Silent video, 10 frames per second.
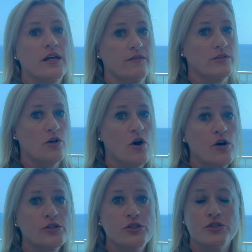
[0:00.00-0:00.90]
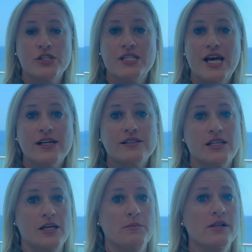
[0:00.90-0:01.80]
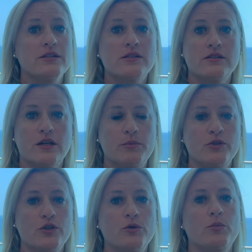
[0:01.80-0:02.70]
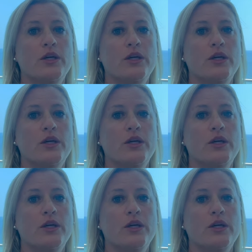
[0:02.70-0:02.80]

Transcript: give us a call, shoot us a text, email us, set up a Zoom.